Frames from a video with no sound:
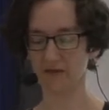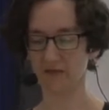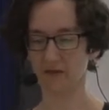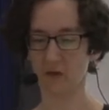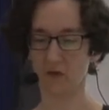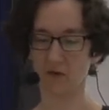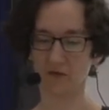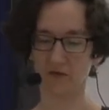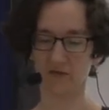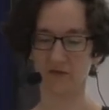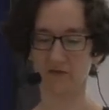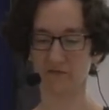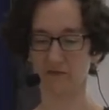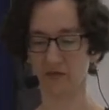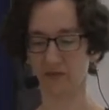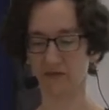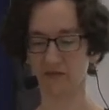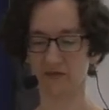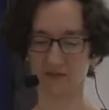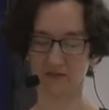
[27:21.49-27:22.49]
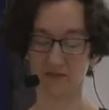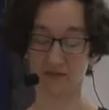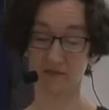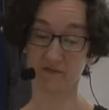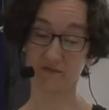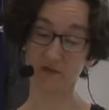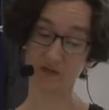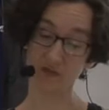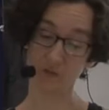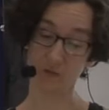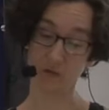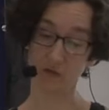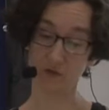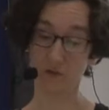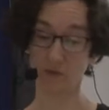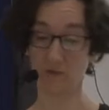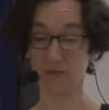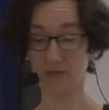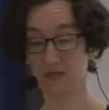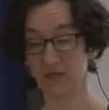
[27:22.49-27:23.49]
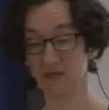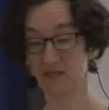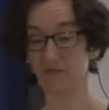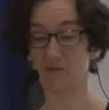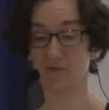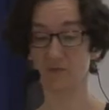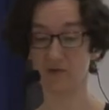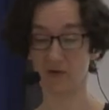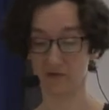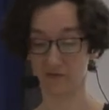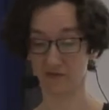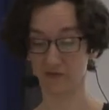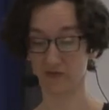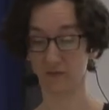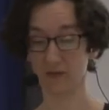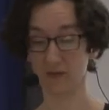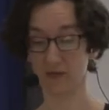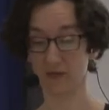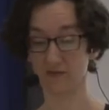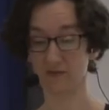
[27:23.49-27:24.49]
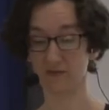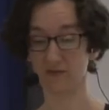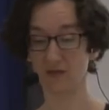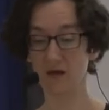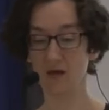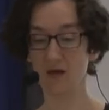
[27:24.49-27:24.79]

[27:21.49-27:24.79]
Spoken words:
and all the different instances of this word will be in a different part of the space.